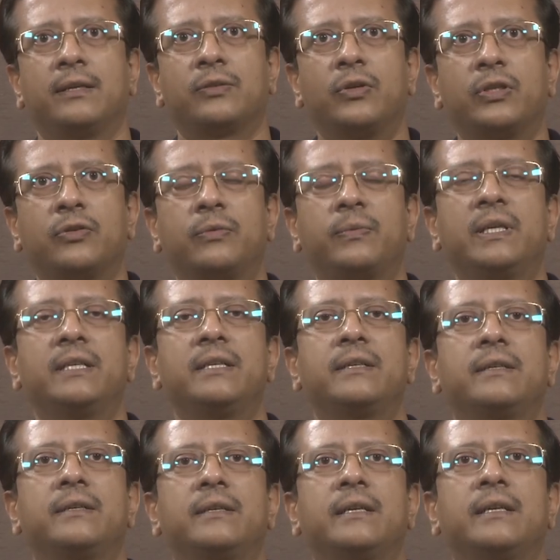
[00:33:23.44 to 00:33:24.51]
So, we should be
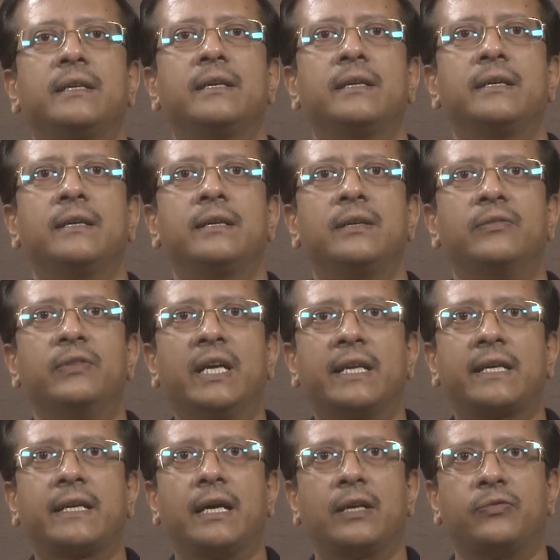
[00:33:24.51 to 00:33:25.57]

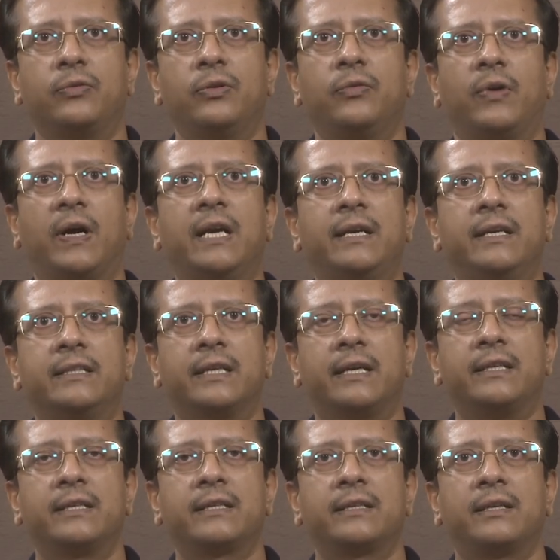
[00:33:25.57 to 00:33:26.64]
very careful while
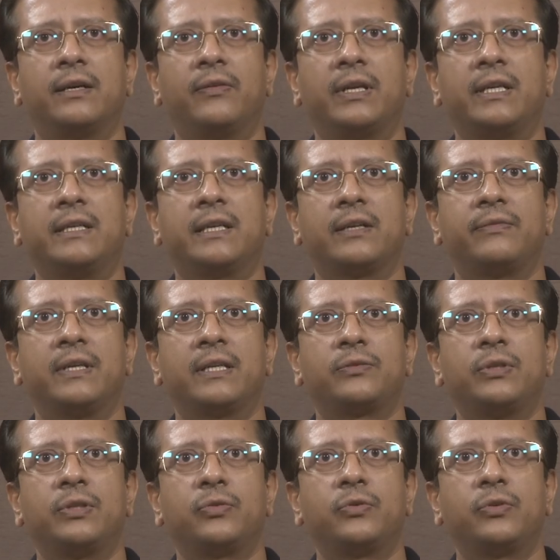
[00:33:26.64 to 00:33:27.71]
designing our
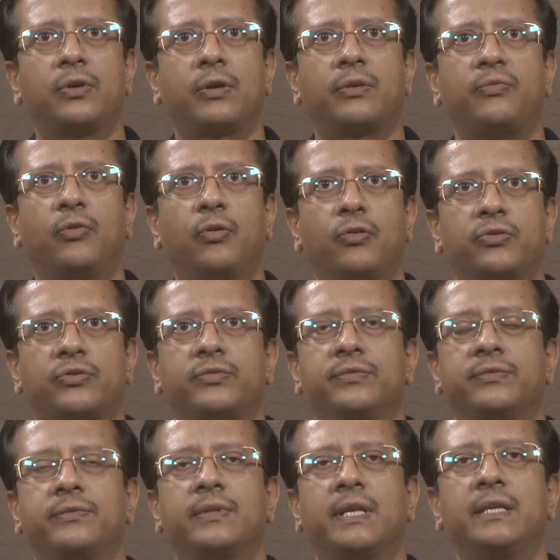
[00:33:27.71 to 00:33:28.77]
interface. We should not force
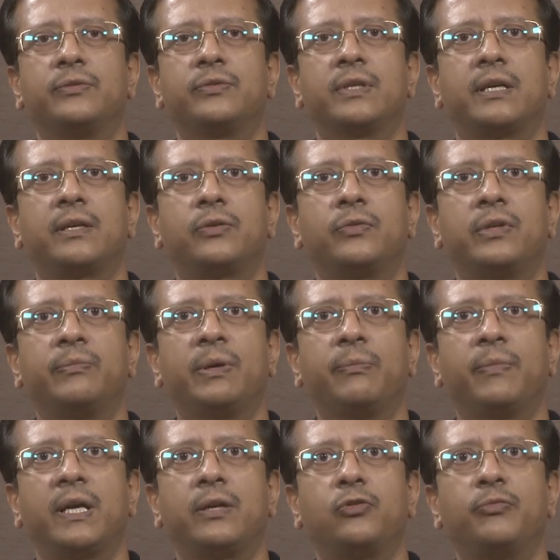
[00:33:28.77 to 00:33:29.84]
the user to
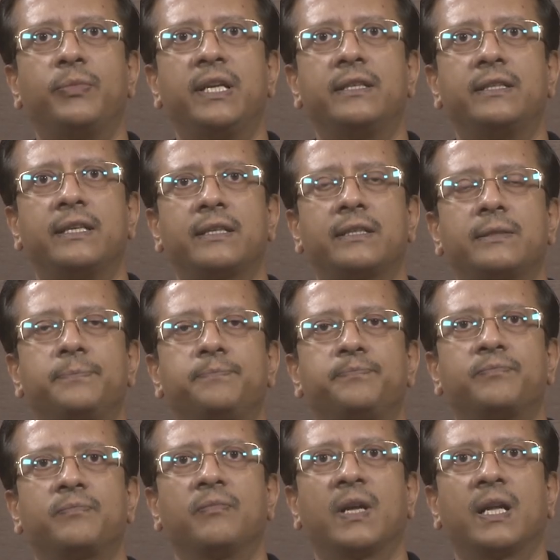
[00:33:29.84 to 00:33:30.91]
remember too many things,
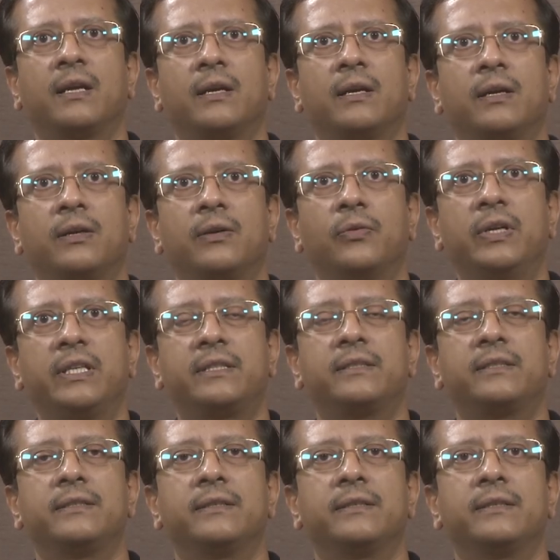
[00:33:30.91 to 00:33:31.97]

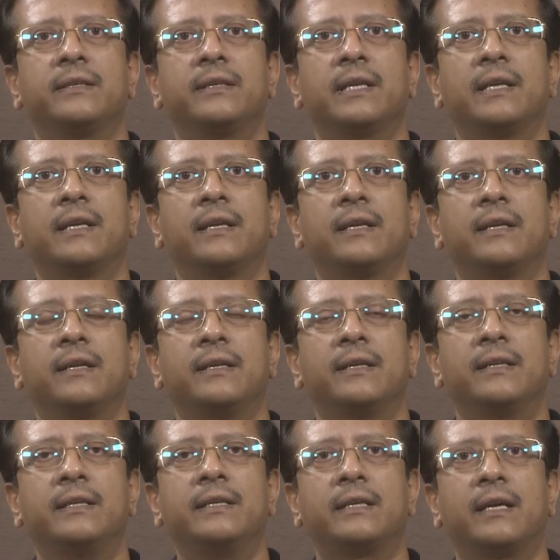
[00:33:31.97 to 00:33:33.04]
which
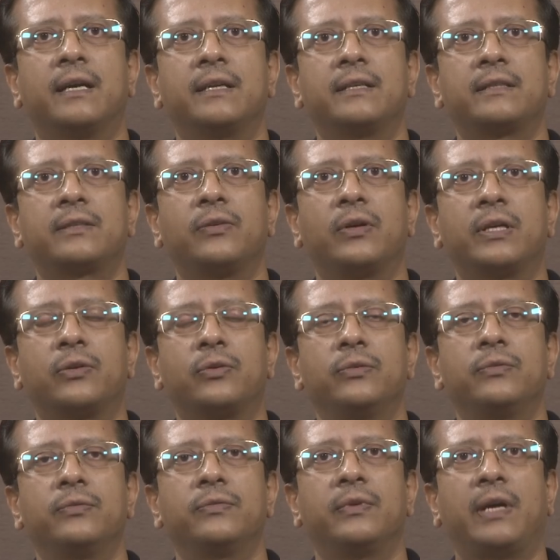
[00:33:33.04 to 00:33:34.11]
in turn is going
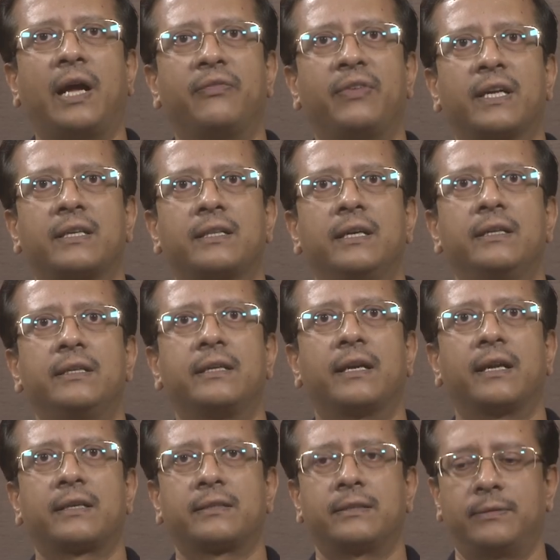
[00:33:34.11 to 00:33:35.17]
to affect the
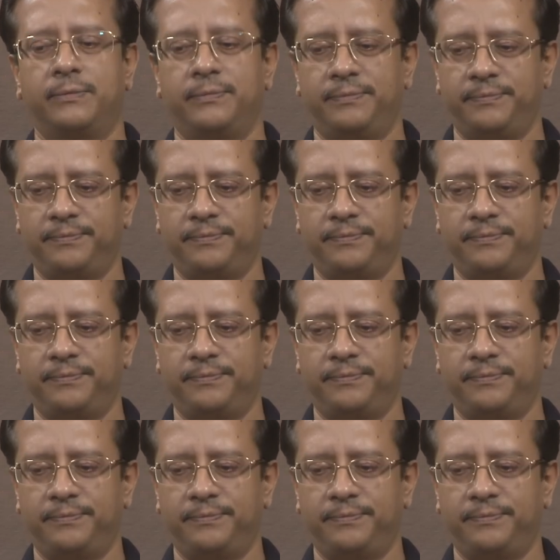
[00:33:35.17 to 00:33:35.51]
interaction.